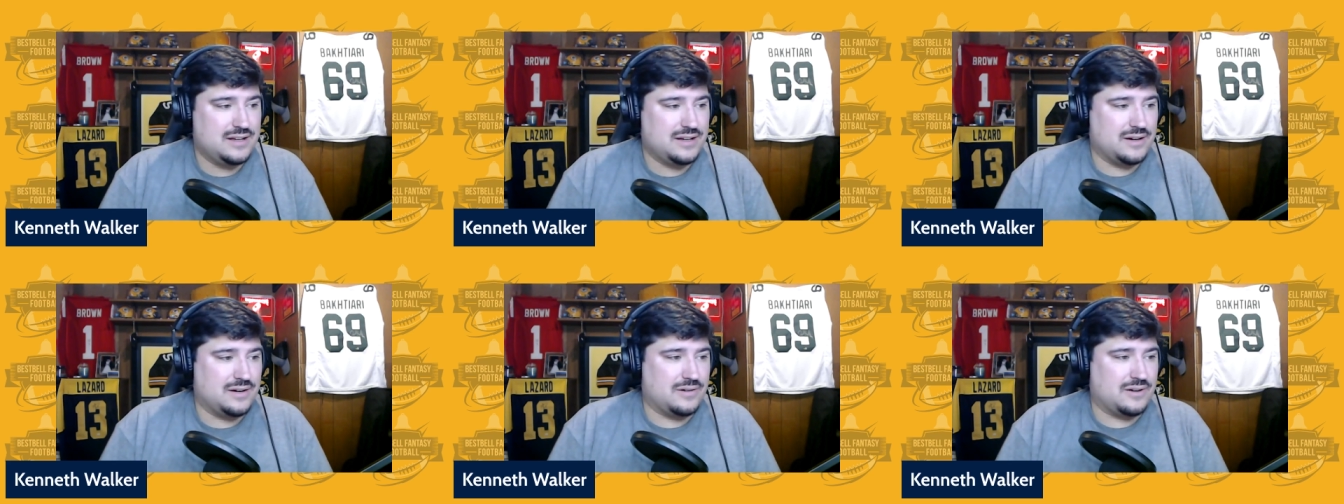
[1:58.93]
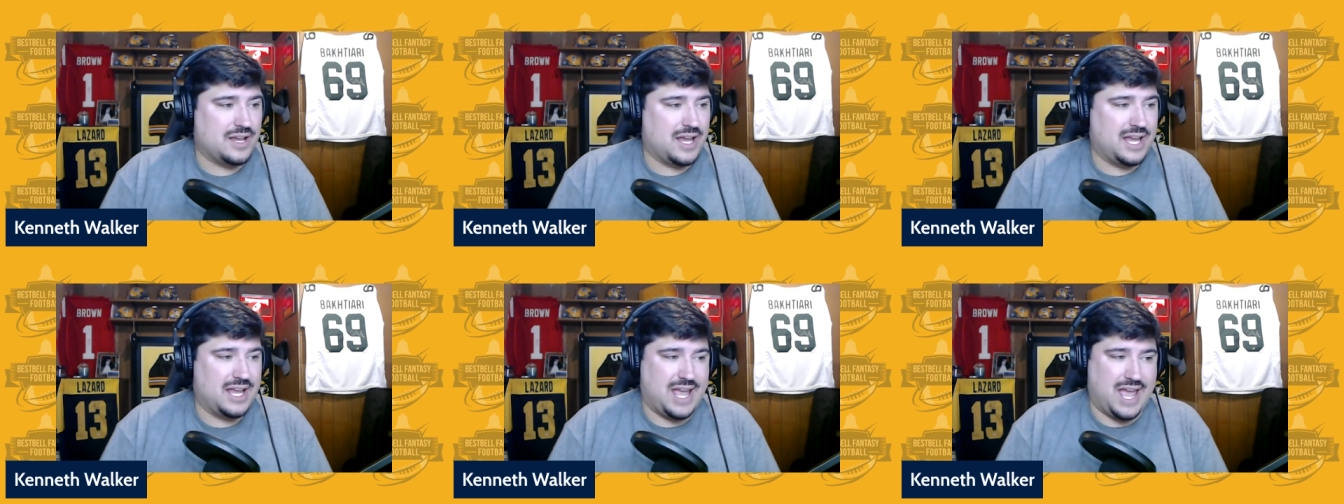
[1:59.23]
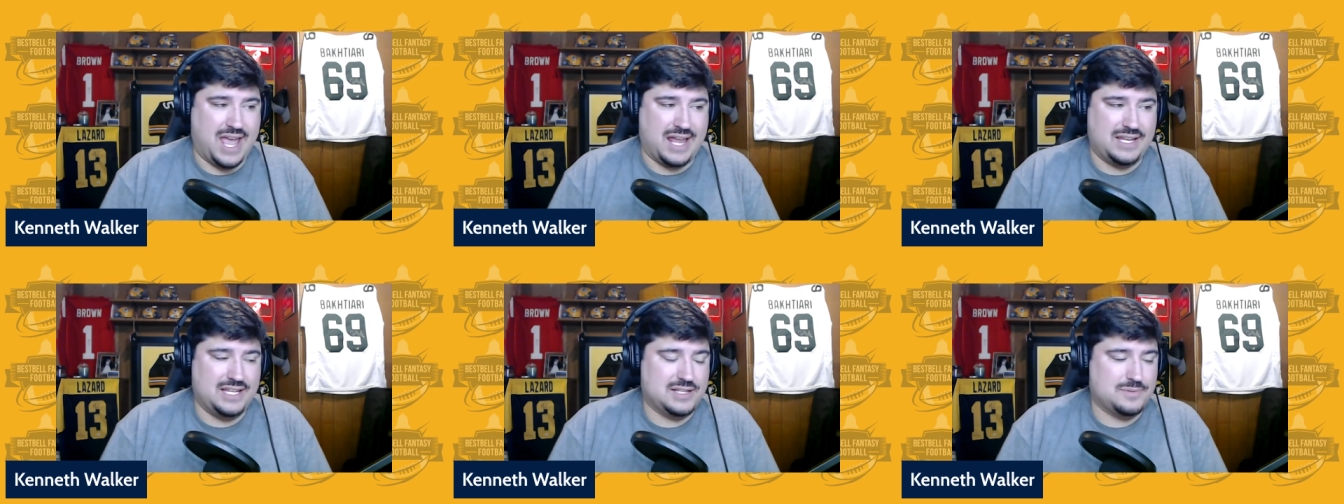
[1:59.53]
Okay.
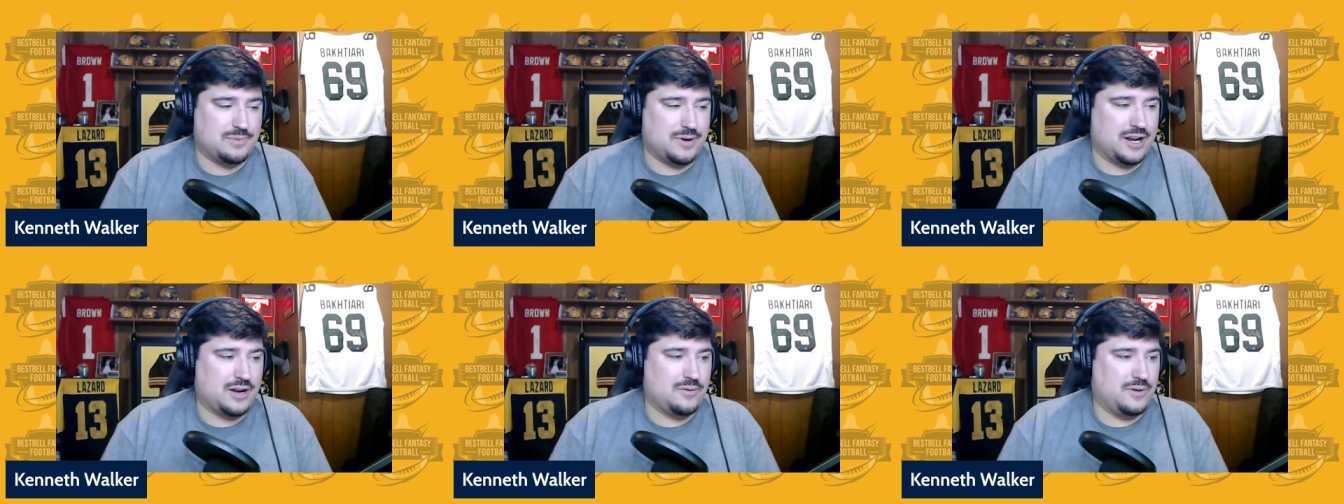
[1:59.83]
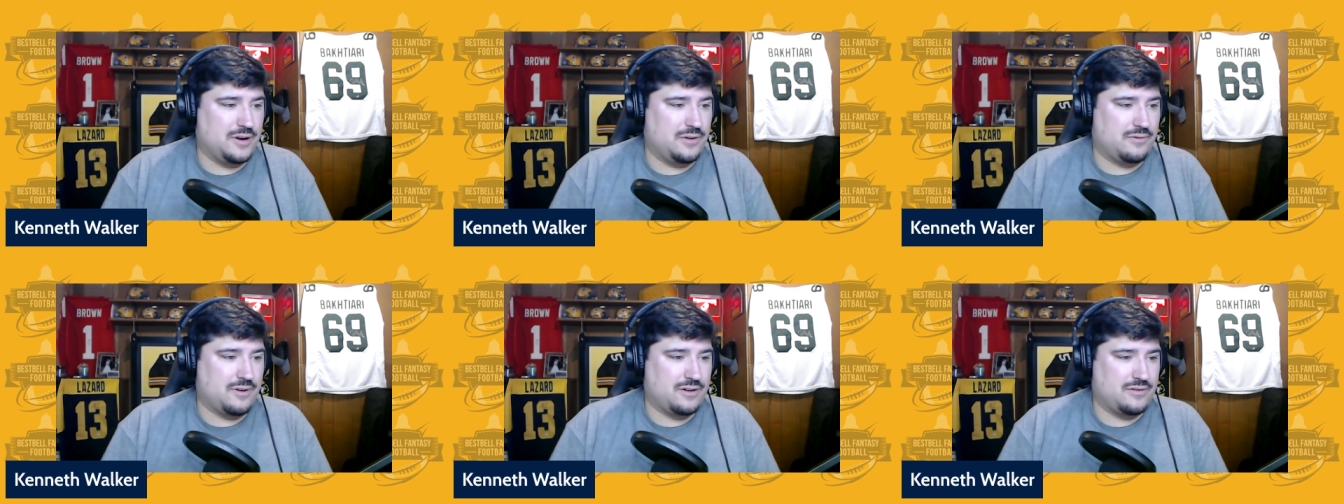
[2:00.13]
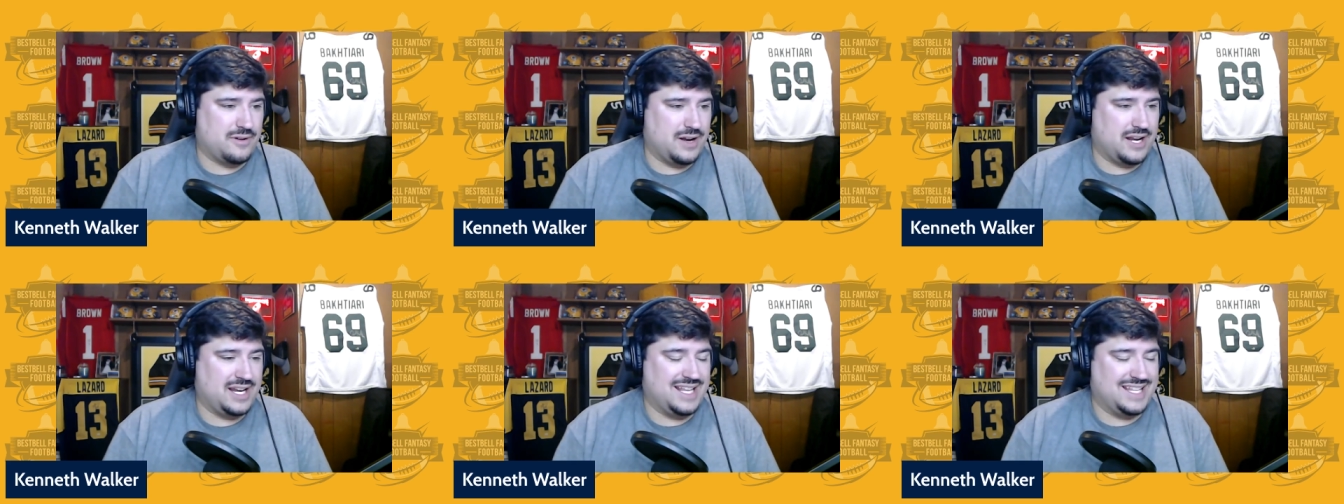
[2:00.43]
And his breakaway run
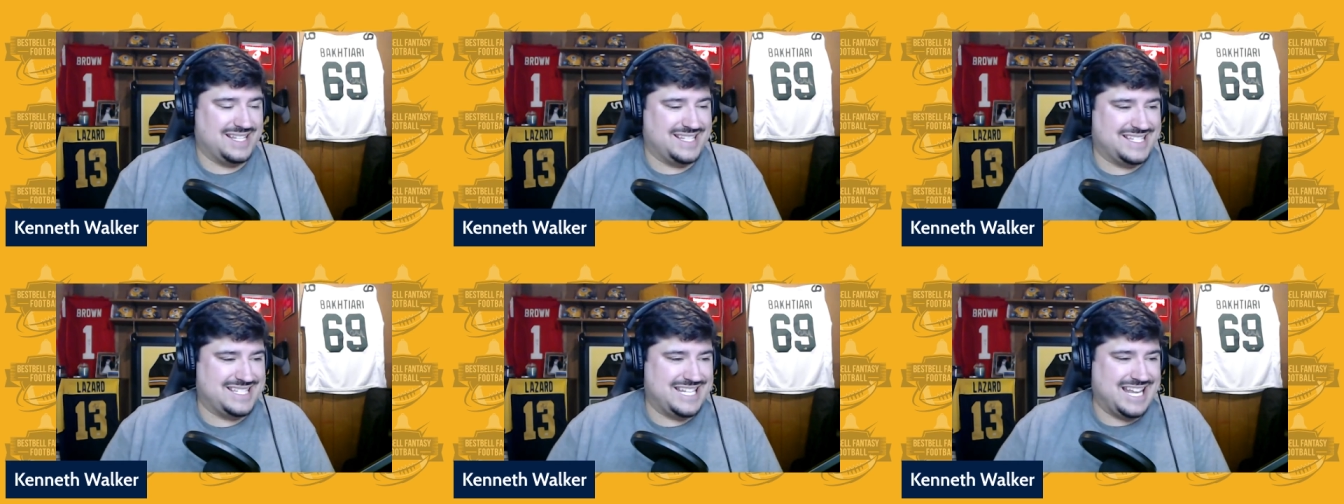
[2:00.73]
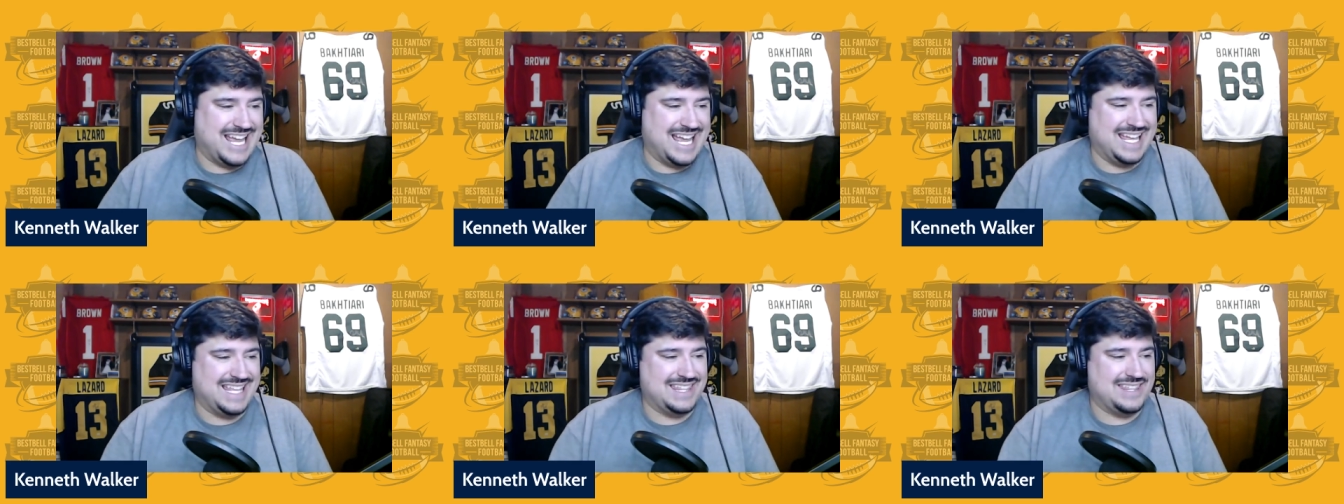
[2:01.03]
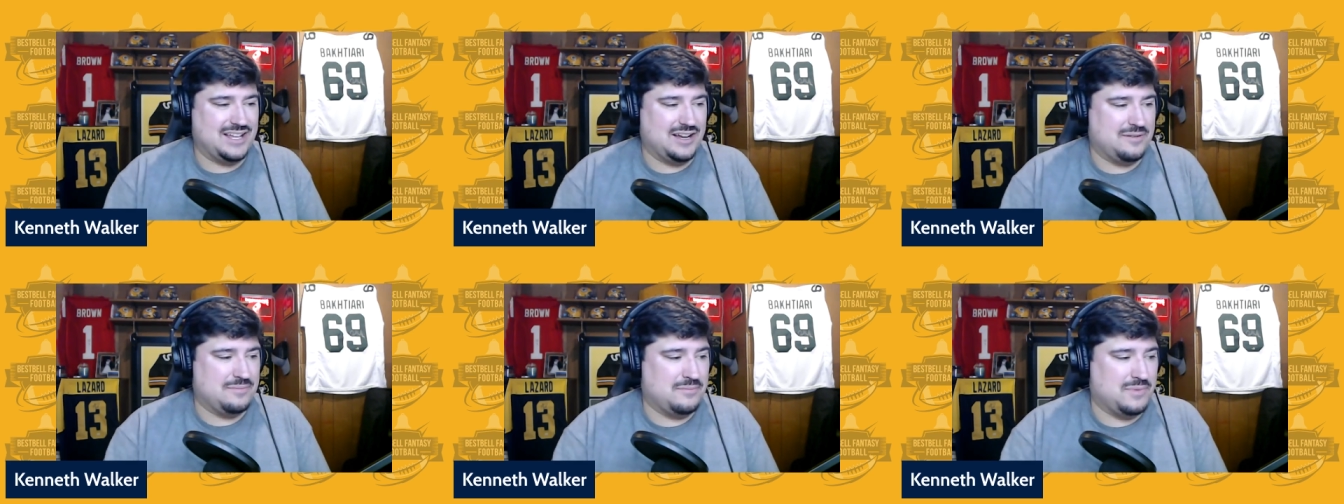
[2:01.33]
rate is 10th
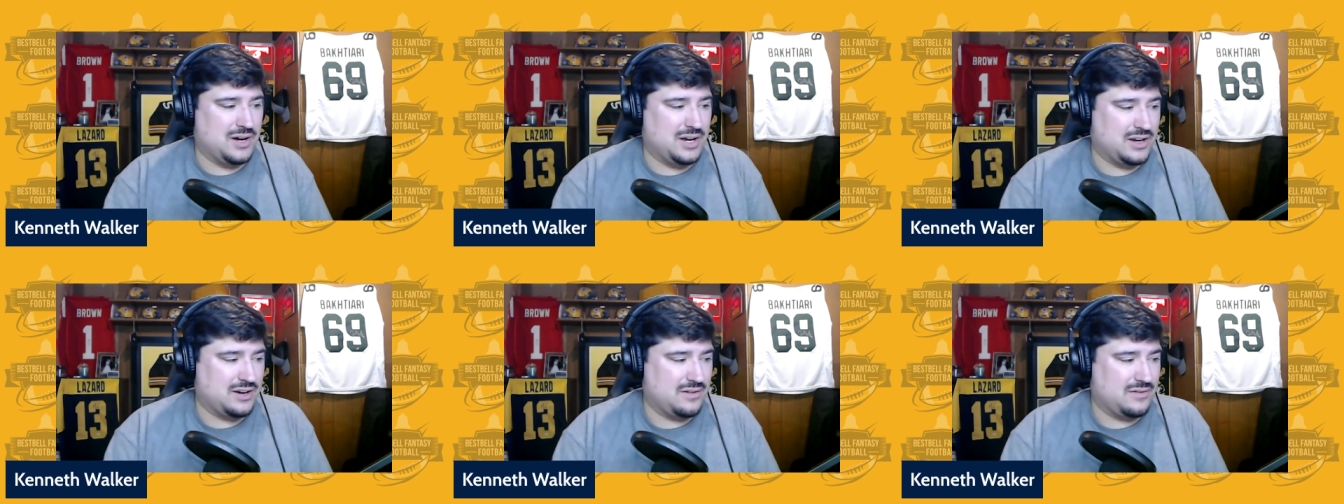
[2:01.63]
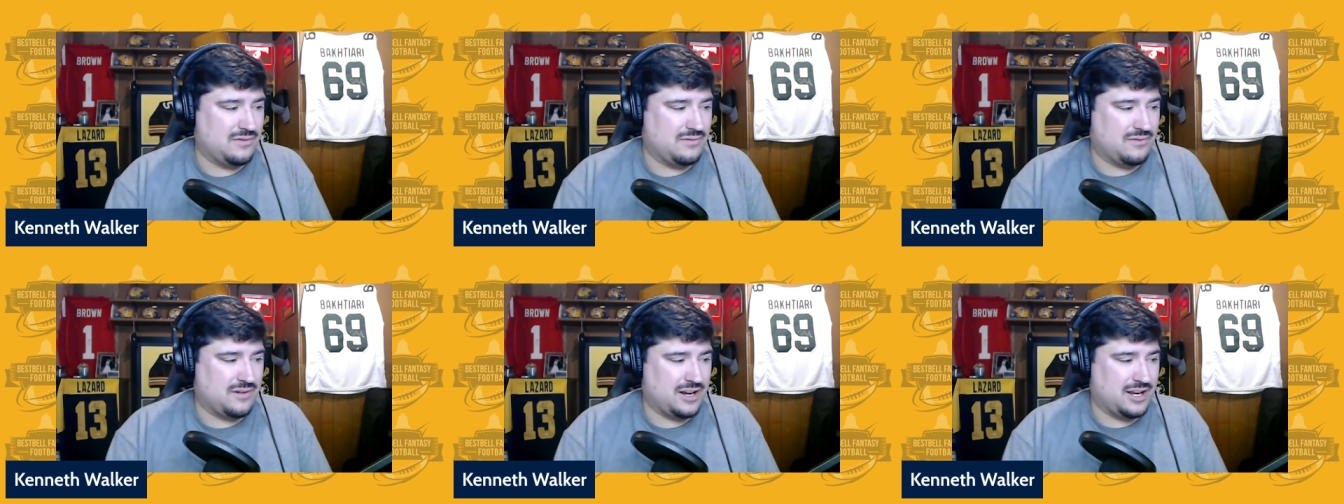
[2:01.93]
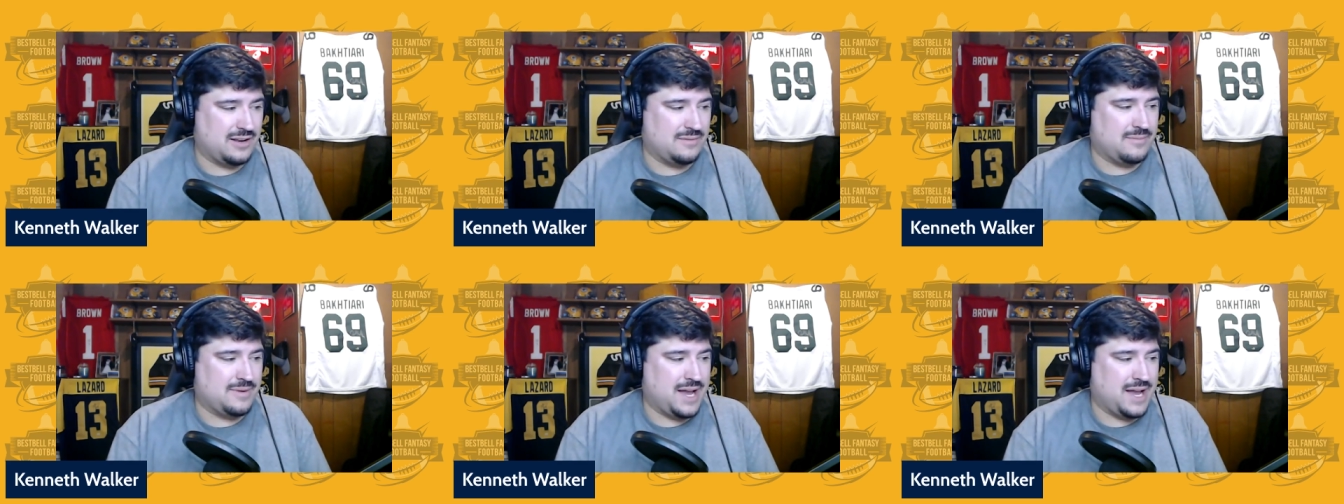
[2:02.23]
among running